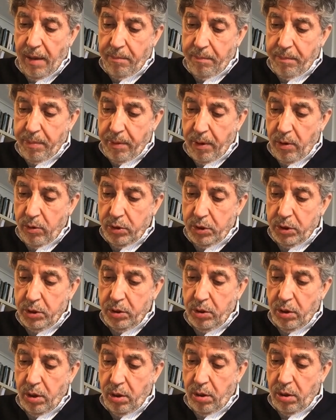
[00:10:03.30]

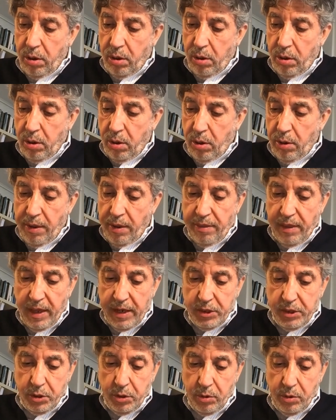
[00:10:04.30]
approach on the
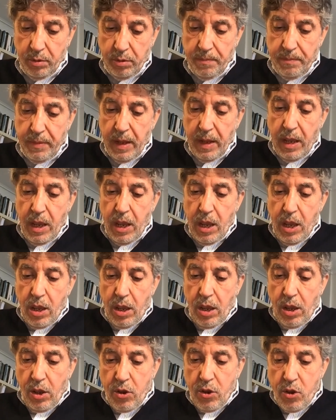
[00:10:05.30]
issue.
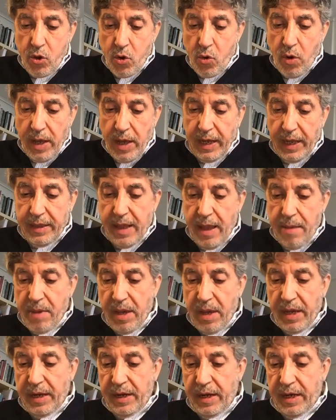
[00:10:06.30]
New
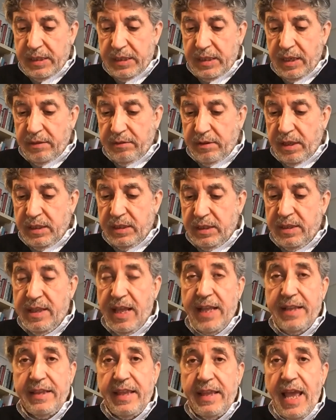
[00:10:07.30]
academic initiatives
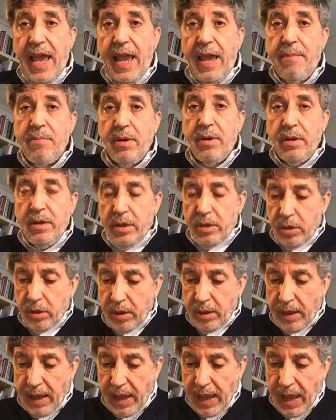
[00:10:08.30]
that
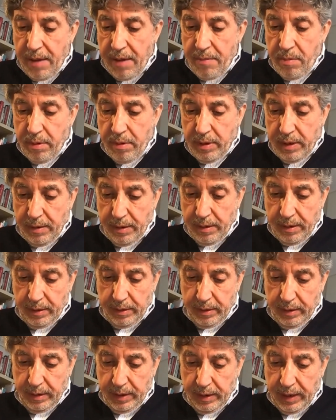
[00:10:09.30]
aim
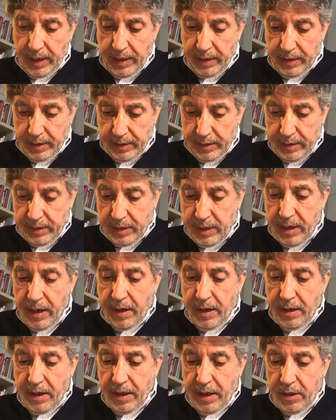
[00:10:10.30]
in
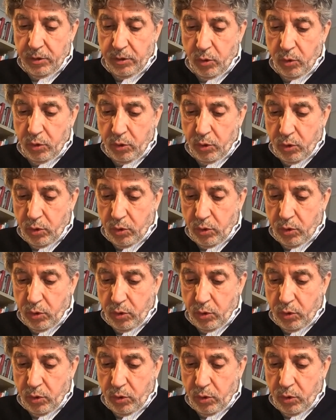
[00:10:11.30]
turn to